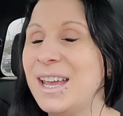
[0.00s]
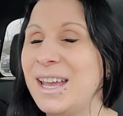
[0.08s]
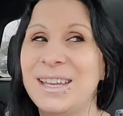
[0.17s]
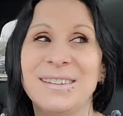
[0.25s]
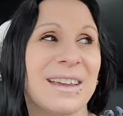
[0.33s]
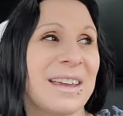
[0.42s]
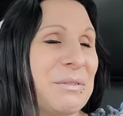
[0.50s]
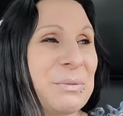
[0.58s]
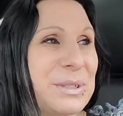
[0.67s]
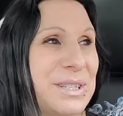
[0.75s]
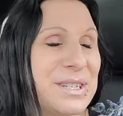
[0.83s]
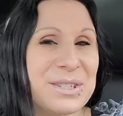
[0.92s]
And like if it
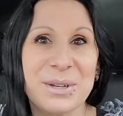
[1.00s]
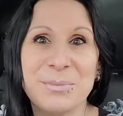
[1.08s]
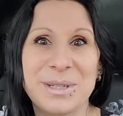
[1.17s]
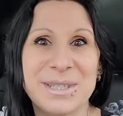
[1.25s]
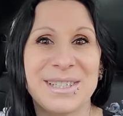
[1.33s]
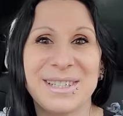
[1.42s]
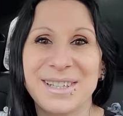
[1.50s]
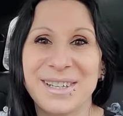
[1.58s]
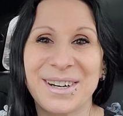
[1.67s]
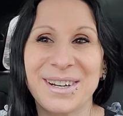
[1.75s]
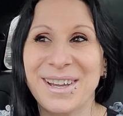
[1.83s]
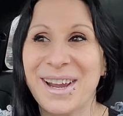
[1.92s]
wasn't so busy in
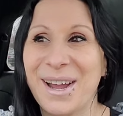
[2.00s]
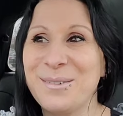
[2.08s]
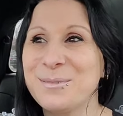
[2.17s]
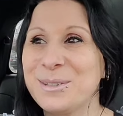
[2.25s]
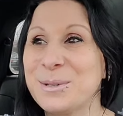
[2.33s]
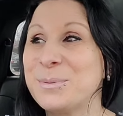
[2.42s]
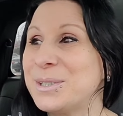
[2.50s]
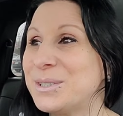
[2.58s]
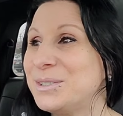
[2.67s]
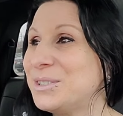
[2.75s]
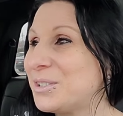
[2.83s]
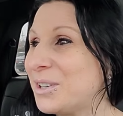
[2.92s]
there, like I really
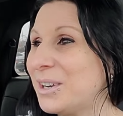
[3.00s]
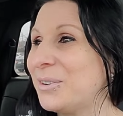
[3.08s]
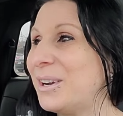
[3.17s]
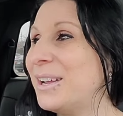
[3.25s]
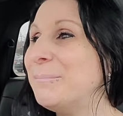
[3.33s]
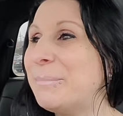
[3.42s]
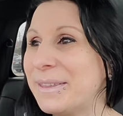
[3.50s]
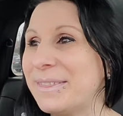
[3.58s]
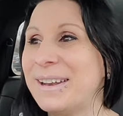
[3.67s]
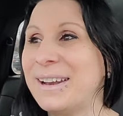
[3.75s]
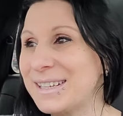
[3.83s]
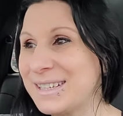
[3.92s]
wanted to try it on. But
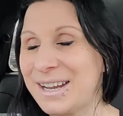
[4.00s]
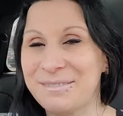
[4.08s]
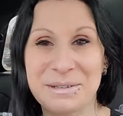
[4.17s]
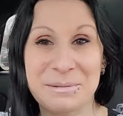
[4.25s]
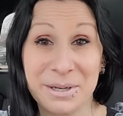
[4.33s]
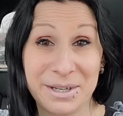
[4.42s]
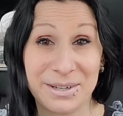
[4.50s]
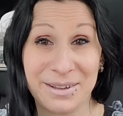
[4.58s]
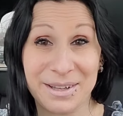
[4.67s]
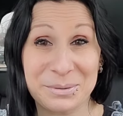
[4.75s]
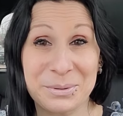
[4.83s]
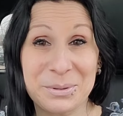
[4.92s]
then I didn't have anybody to
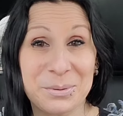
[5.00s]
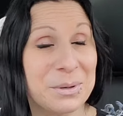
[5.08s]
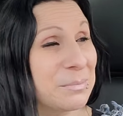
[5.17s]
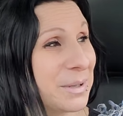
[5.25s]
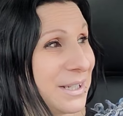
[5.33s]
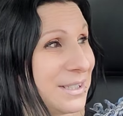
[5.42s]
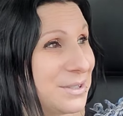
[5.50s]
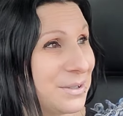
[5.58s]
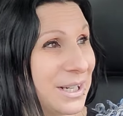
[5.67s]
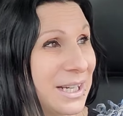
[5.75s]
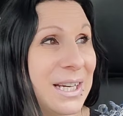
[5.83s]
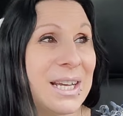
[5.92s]
like record me
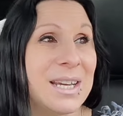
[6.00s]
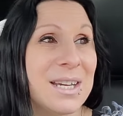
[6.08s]
doing it.